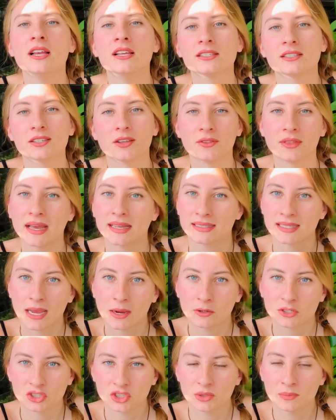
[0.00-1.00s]
So that's
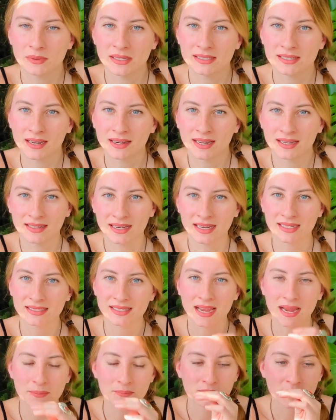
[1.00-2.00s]
how it should be done at
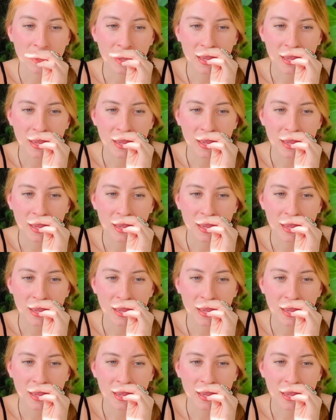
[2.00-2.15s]
nighttime.